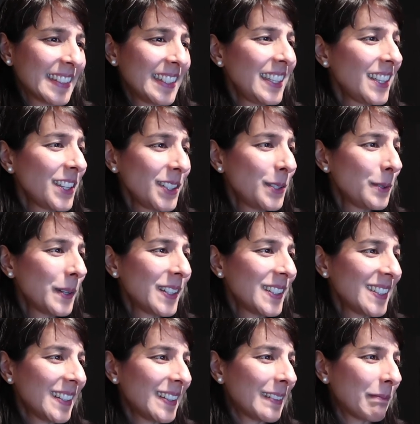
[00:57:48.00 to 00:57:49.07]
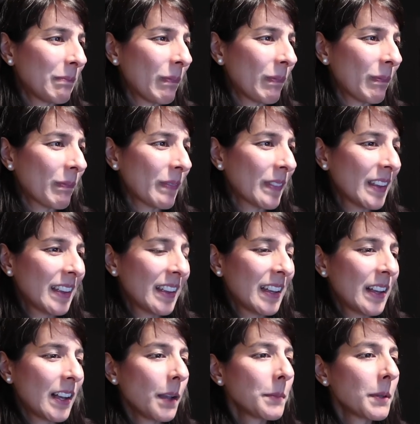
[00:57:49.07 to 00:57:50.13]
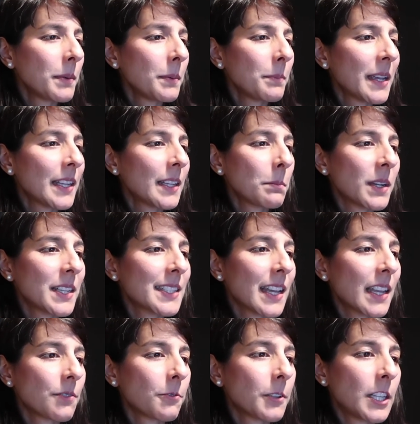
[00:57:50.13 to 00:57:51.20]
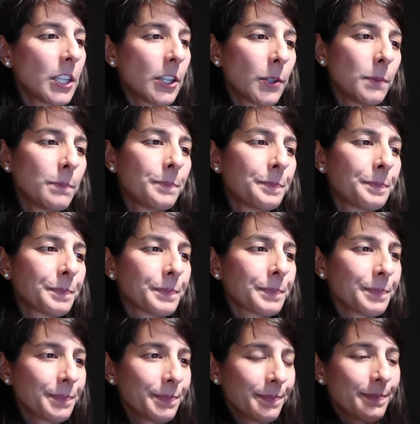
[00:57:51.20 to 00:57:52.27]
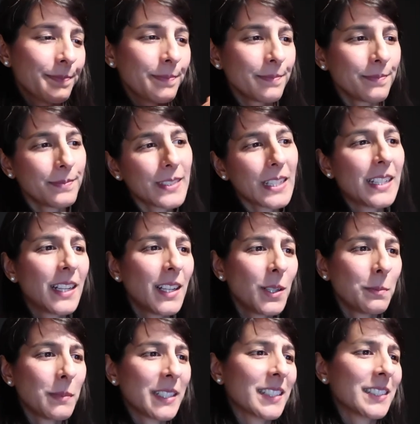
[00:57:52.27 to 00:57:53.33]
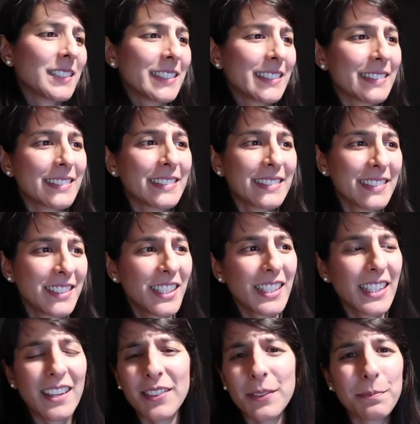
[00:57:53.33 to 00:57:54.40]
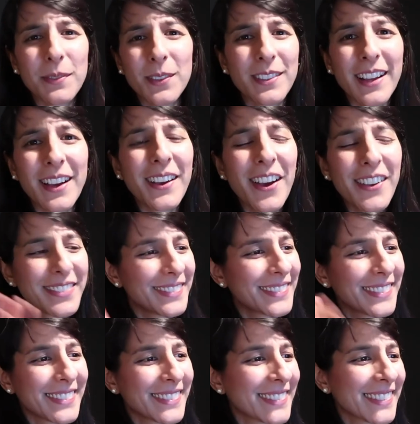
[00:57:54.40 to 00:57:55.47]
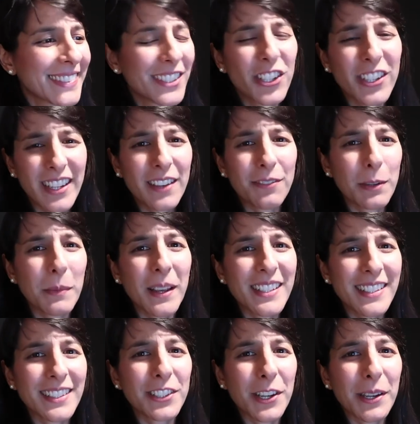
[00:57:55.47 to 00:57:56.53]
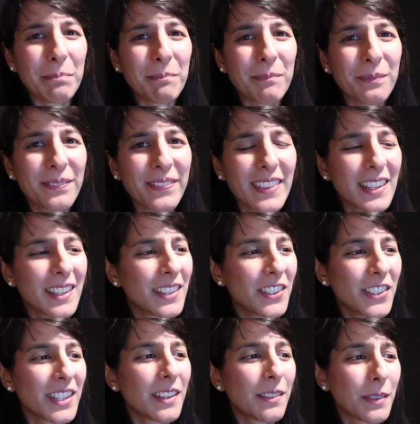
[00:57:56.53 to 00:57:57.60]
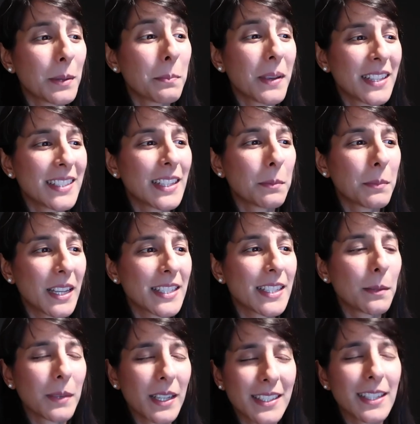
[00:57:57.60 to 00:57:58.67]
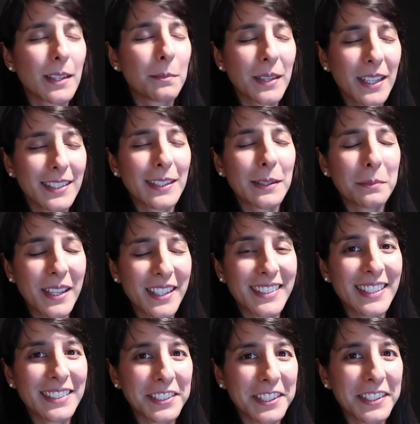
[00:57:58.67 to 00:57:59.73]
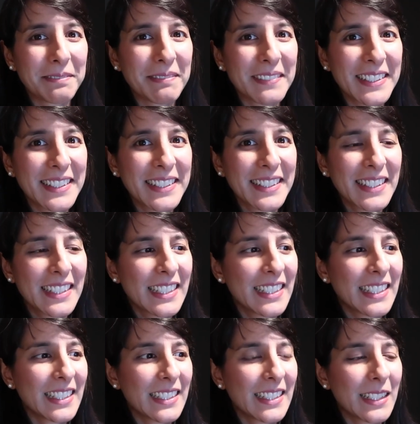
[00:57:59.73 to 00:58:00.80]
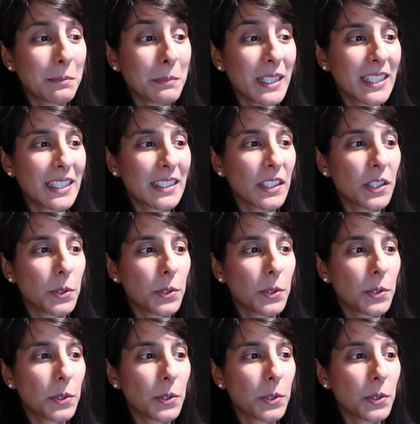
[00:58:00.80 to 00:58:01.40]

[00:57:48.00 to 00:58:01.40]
Yeah, you are. I'm going to be making my Saturn video. Oh my God, you're going to have a, ah, you're going to have an amazing time. You're going to have an amazing, amazing, amazing, amazing, amazing time. Uh, I mean it.